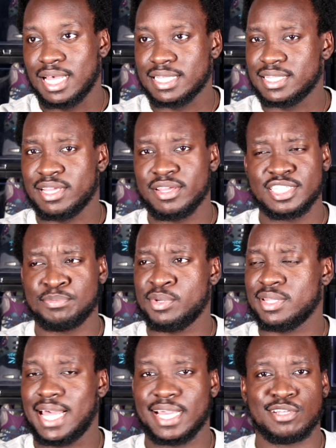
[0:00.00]
like there has
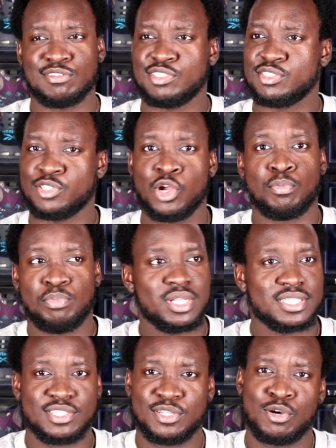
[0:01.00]
been like a
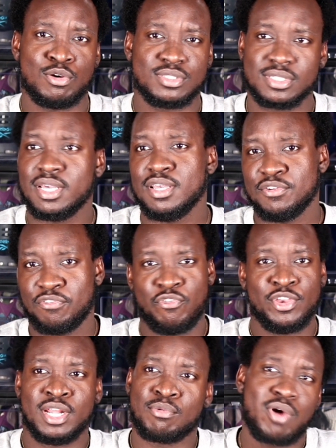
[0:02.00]
surplus of those
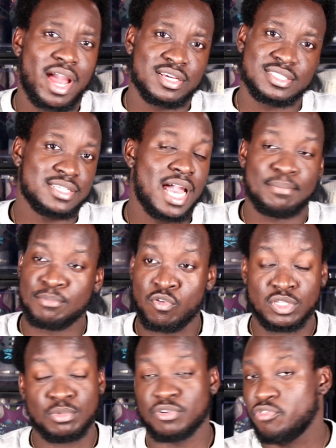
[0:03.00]
Freedom Riders type
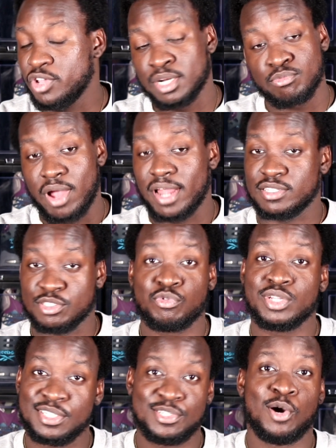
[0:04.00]
movies. But Freedom Riders is really